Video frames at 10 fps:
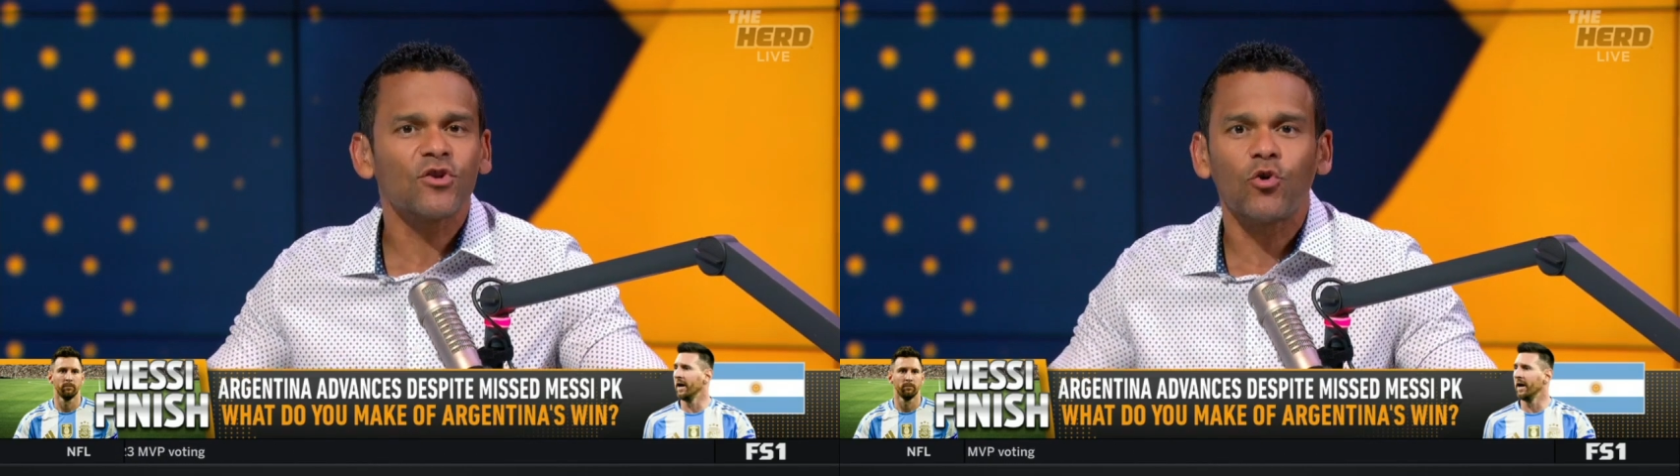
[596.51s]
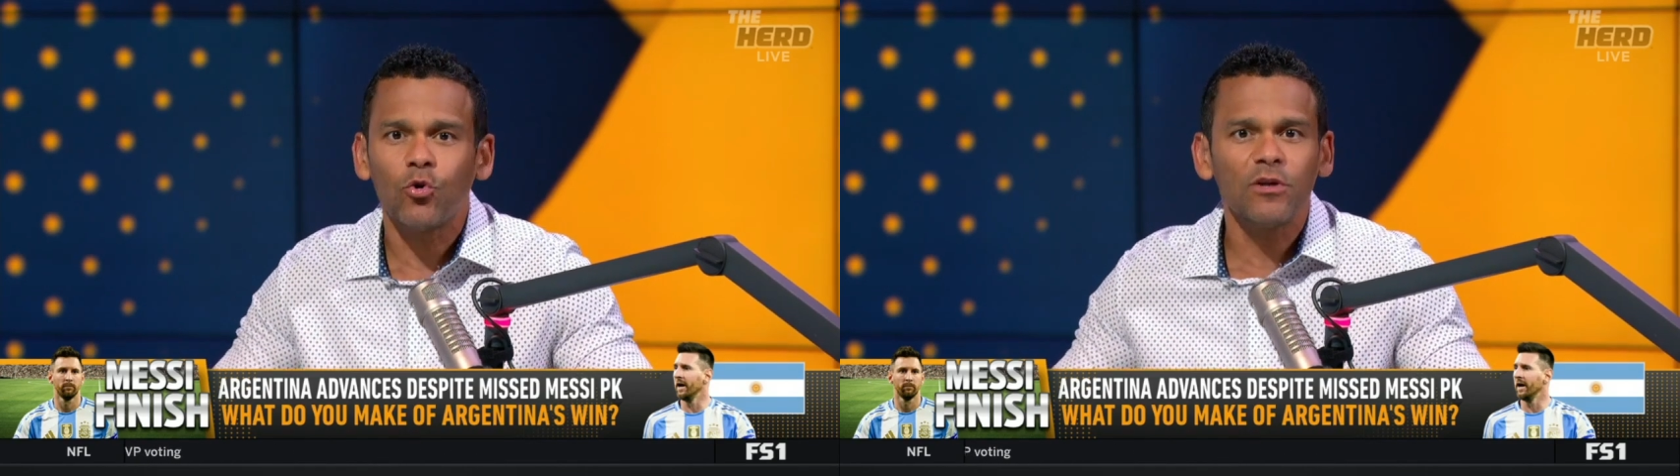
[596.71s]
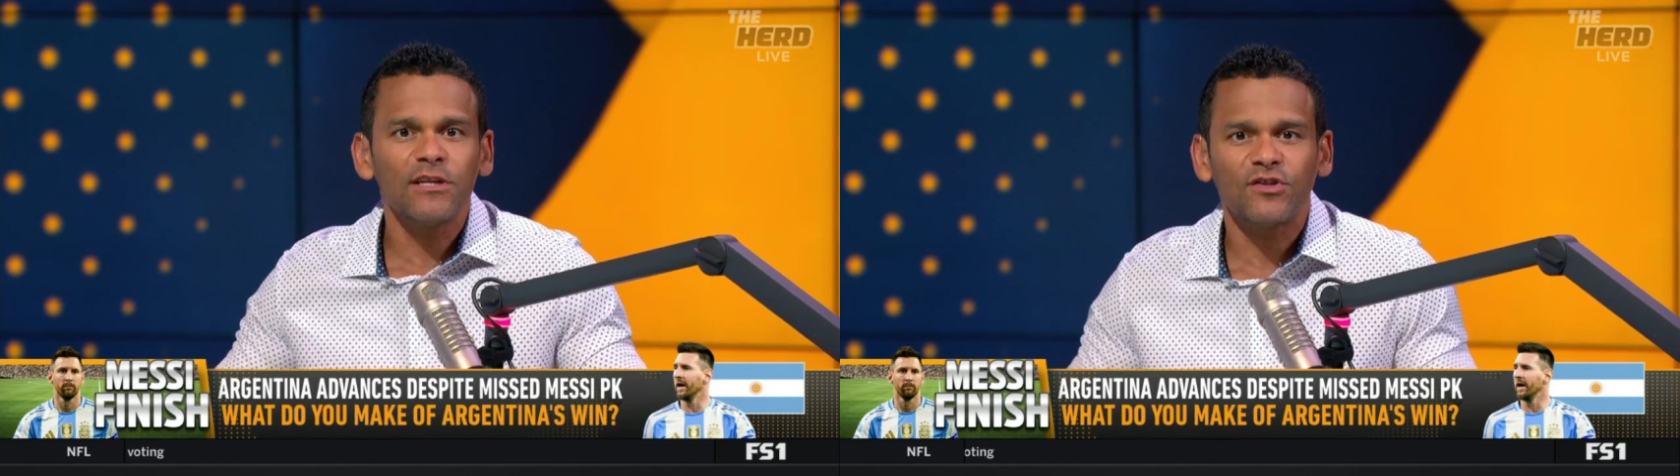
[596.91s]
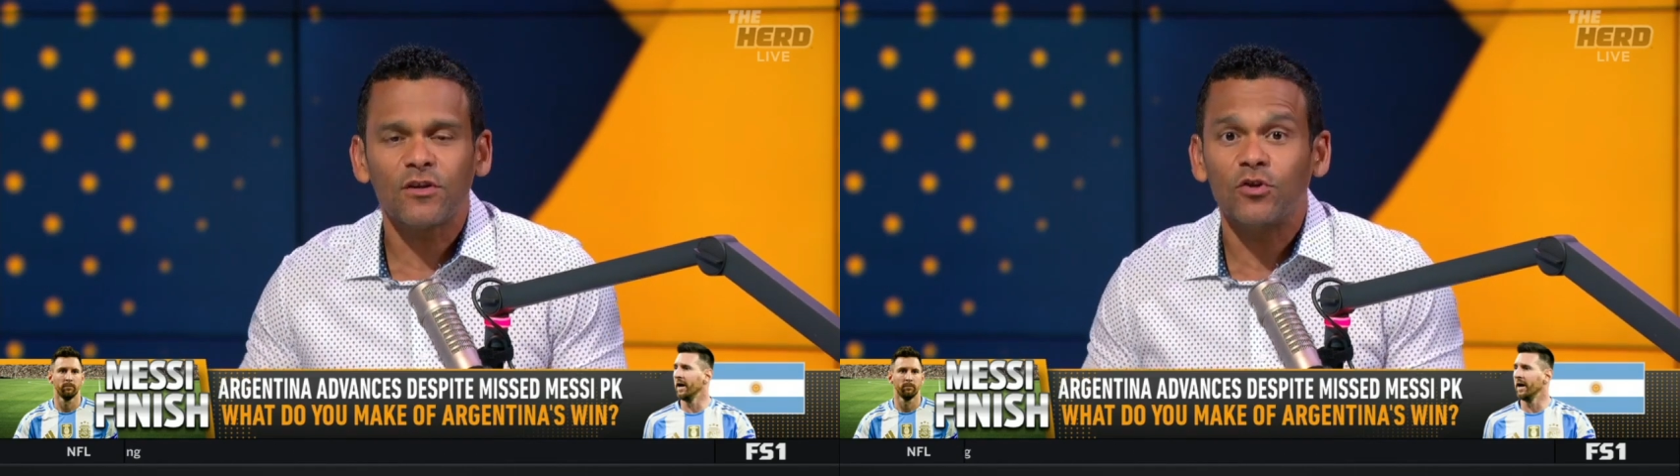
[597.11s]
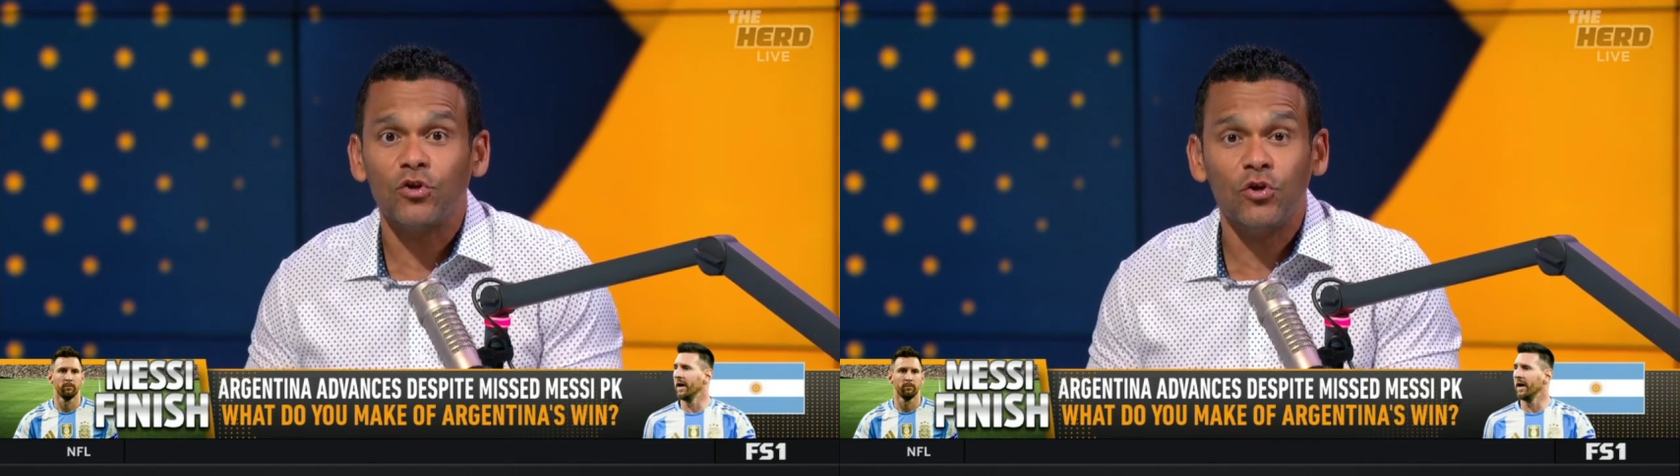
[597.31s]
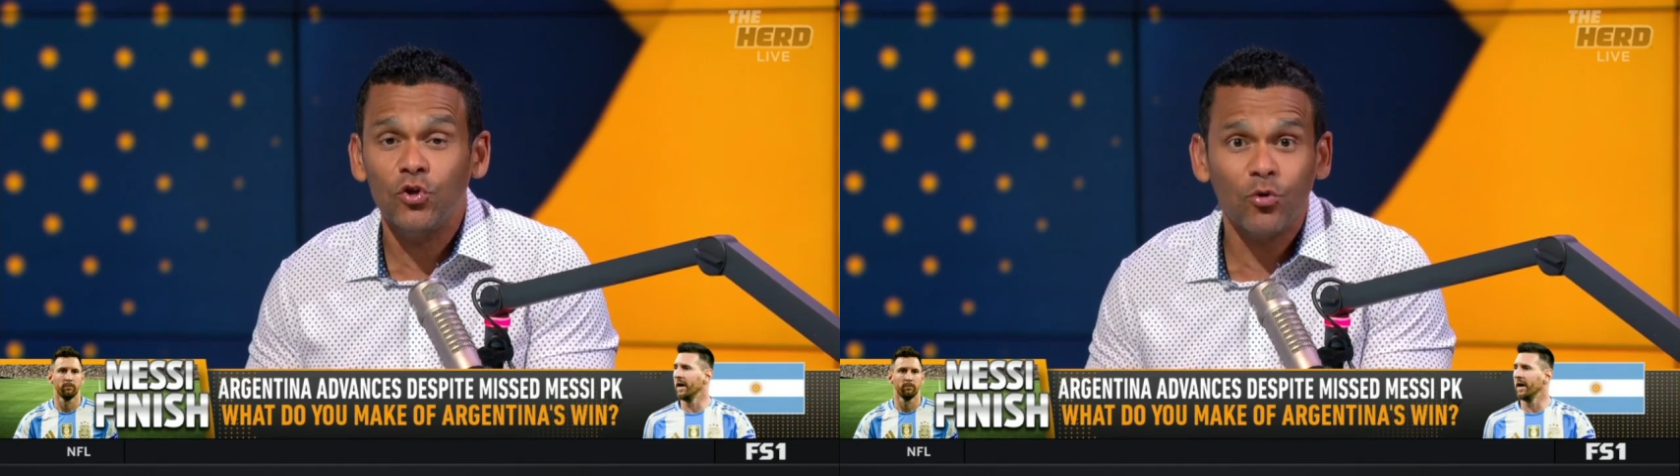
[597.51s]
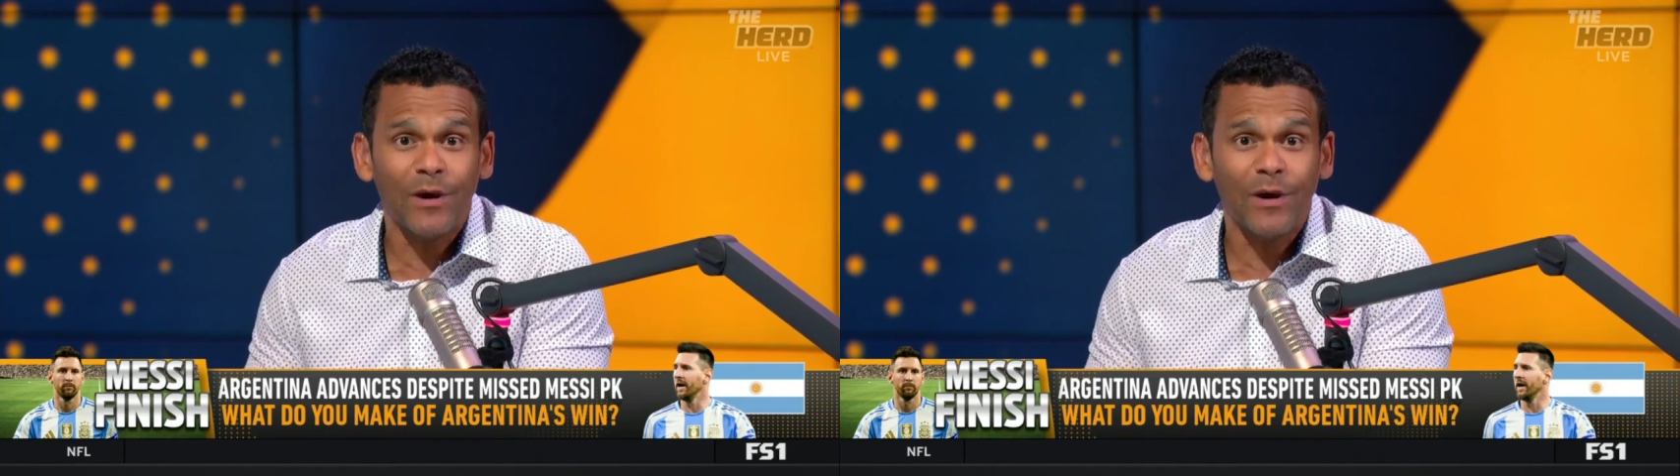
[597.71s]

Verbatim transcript: coolest new